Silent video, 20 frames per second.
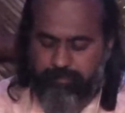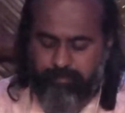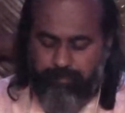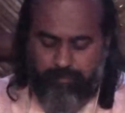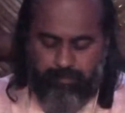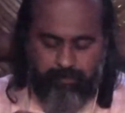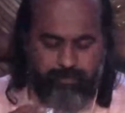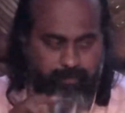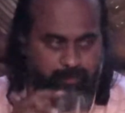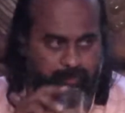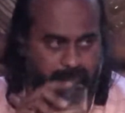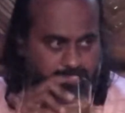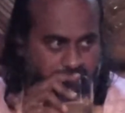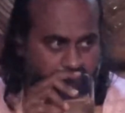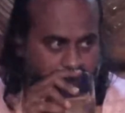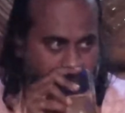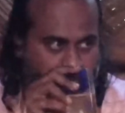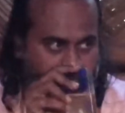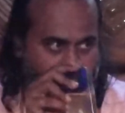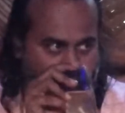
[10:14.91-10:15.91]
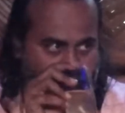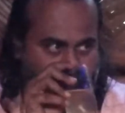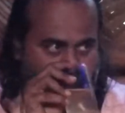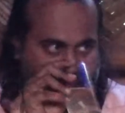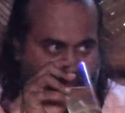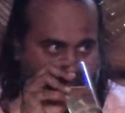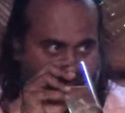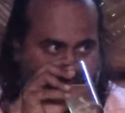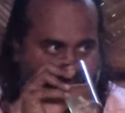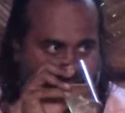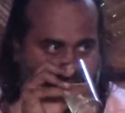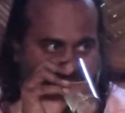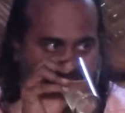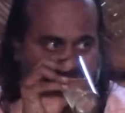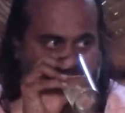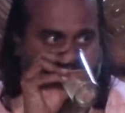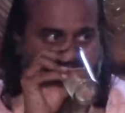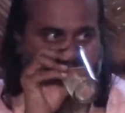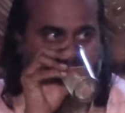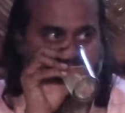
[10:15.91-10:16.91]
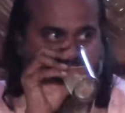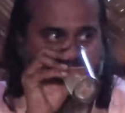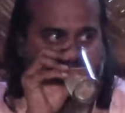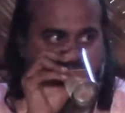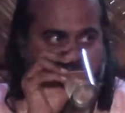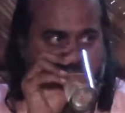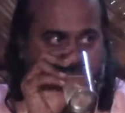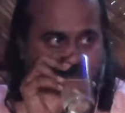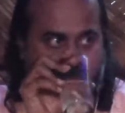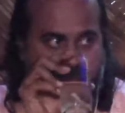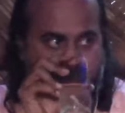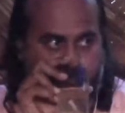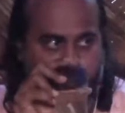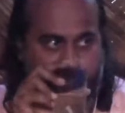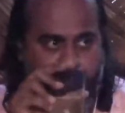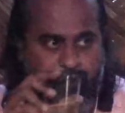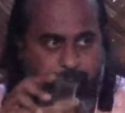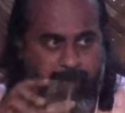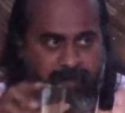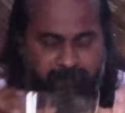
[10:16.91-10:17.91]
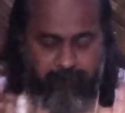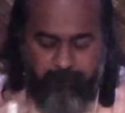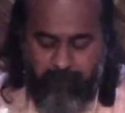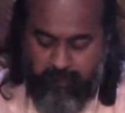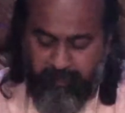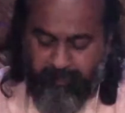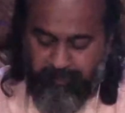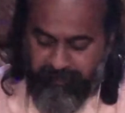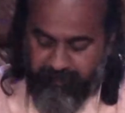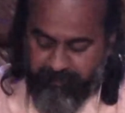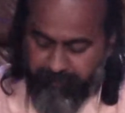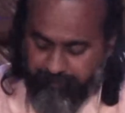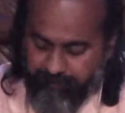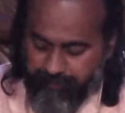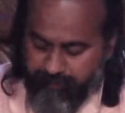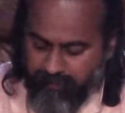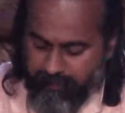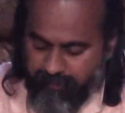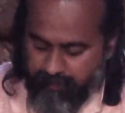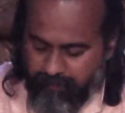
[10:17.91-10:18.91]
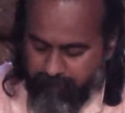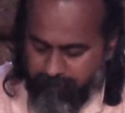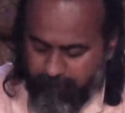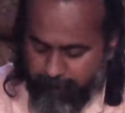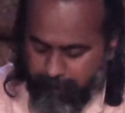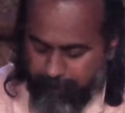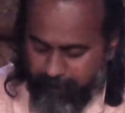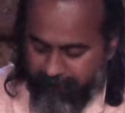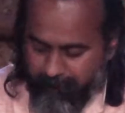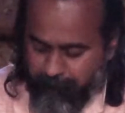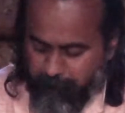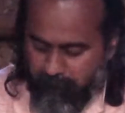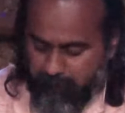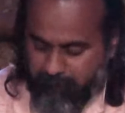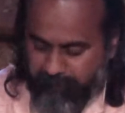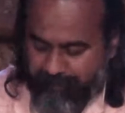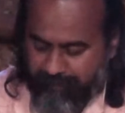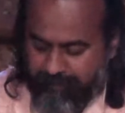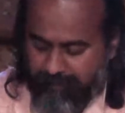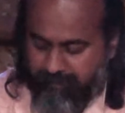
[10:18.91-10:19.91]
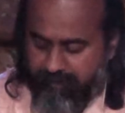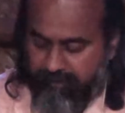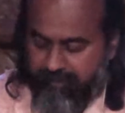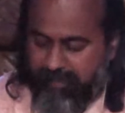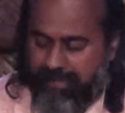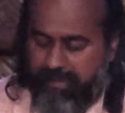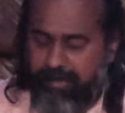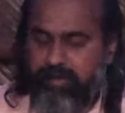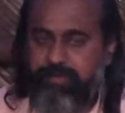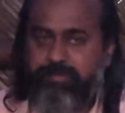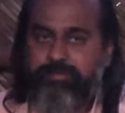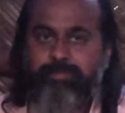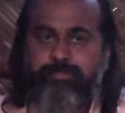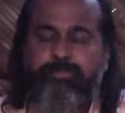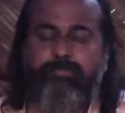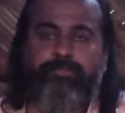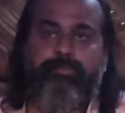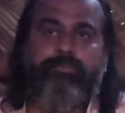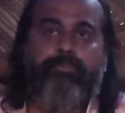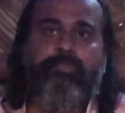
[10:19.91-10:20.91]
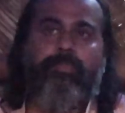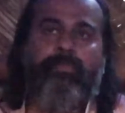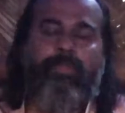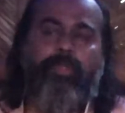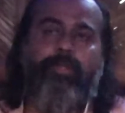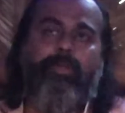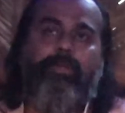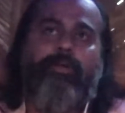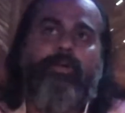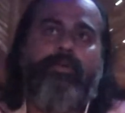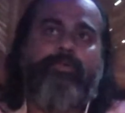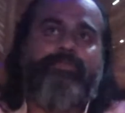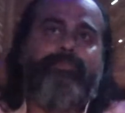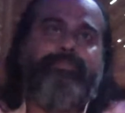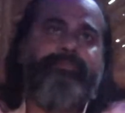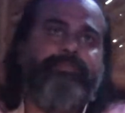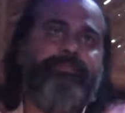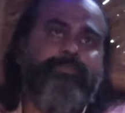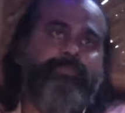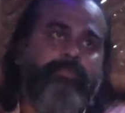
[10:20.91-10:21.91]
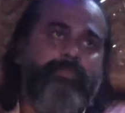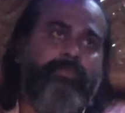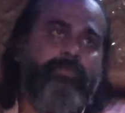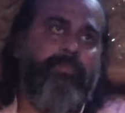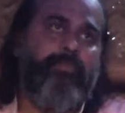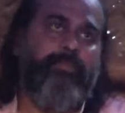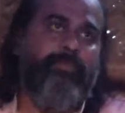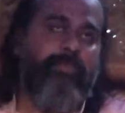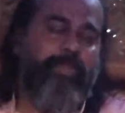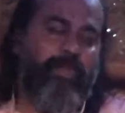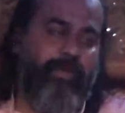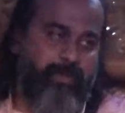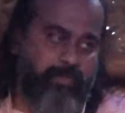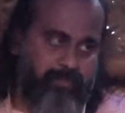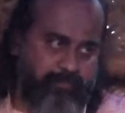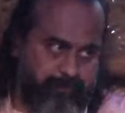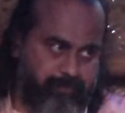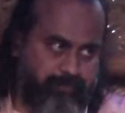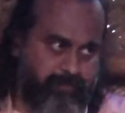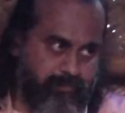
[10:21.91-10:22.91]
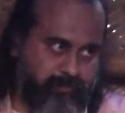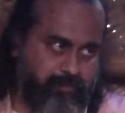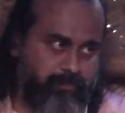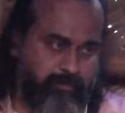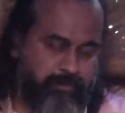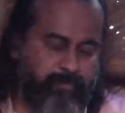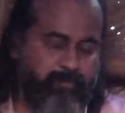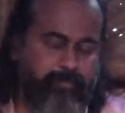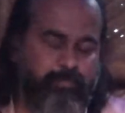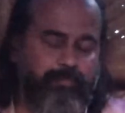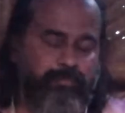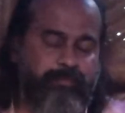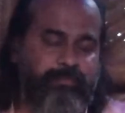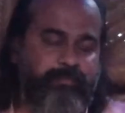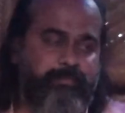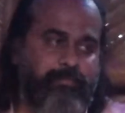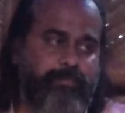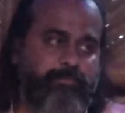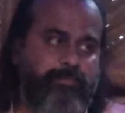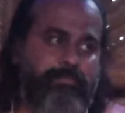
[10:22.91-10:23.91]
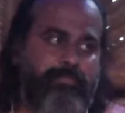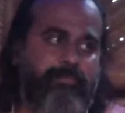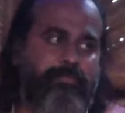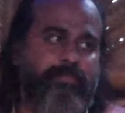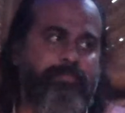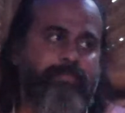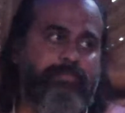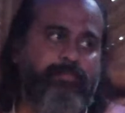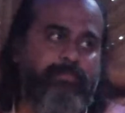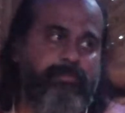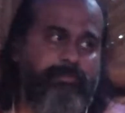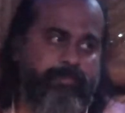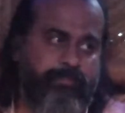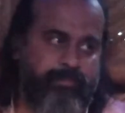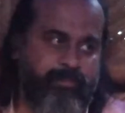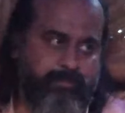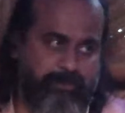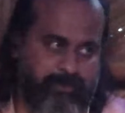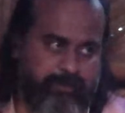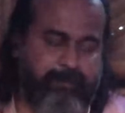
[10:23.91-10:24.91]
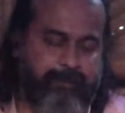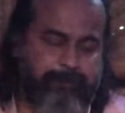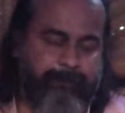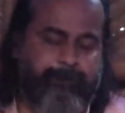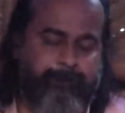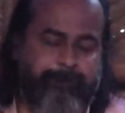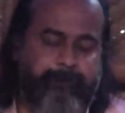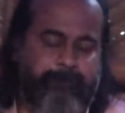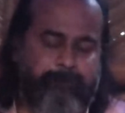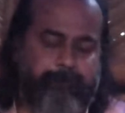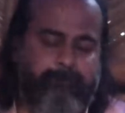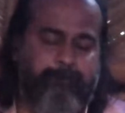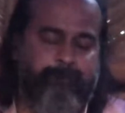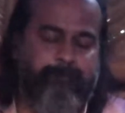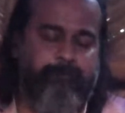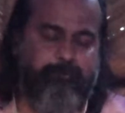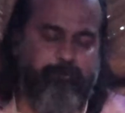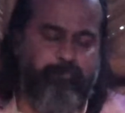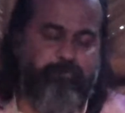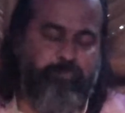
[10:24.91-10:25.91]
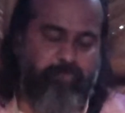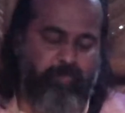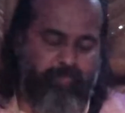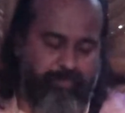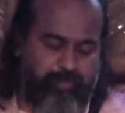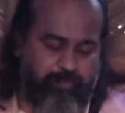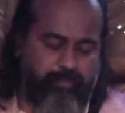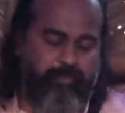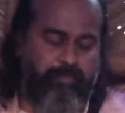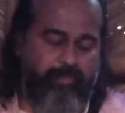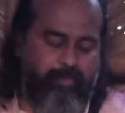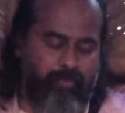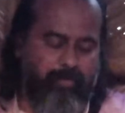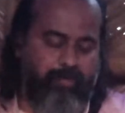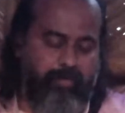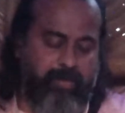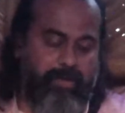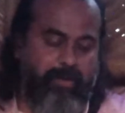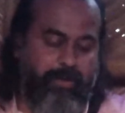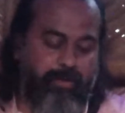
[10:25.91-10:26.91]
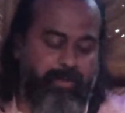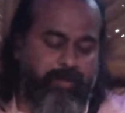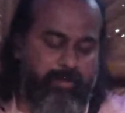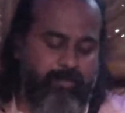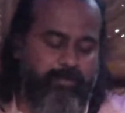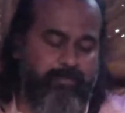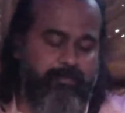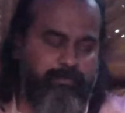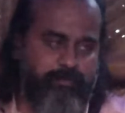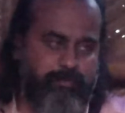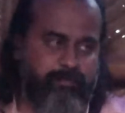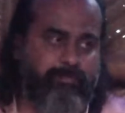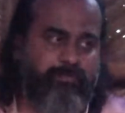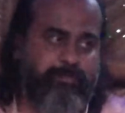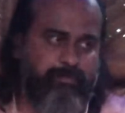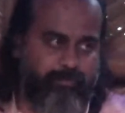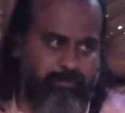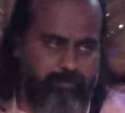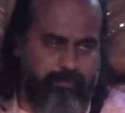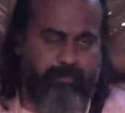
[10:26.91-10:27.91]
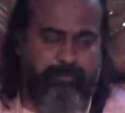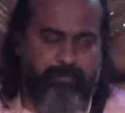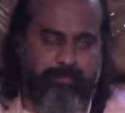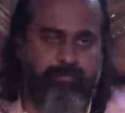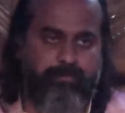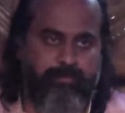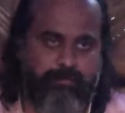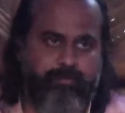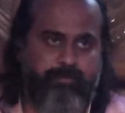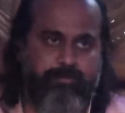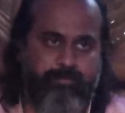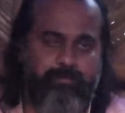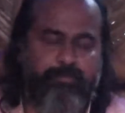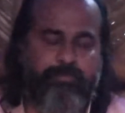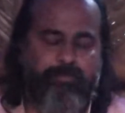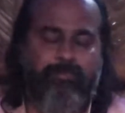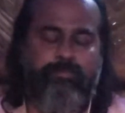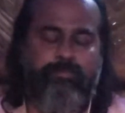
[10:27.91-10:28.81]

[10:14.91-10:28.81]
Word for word: From that I took those pieces, created a story which is on dance. Probably I won't be able to make and direct it right now, but at least I have a story. I have visualization from which something has been created.